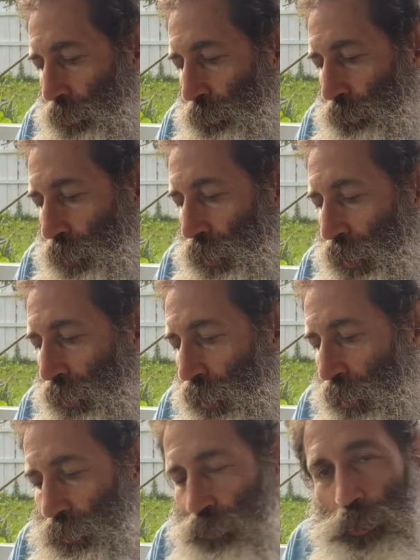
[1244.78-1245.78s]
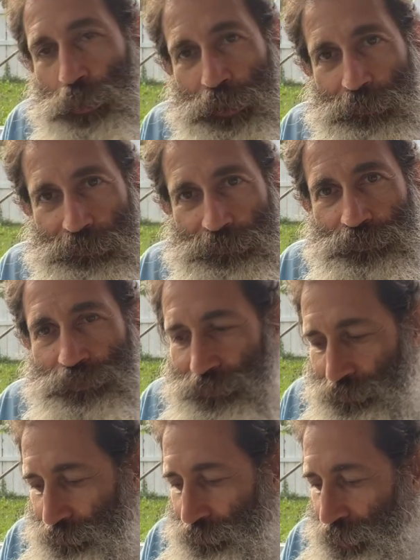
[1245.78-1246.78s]
Miguel onto it.
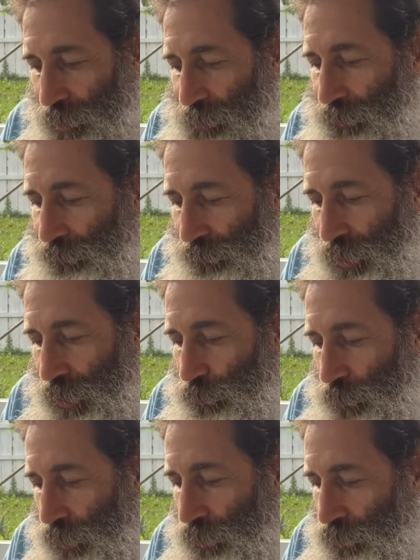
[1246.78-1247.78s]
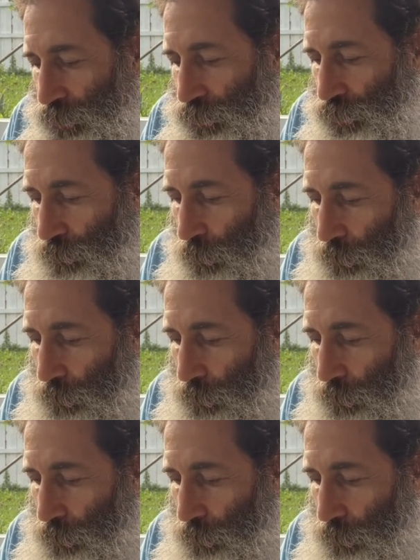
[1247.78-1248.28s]
That's my decision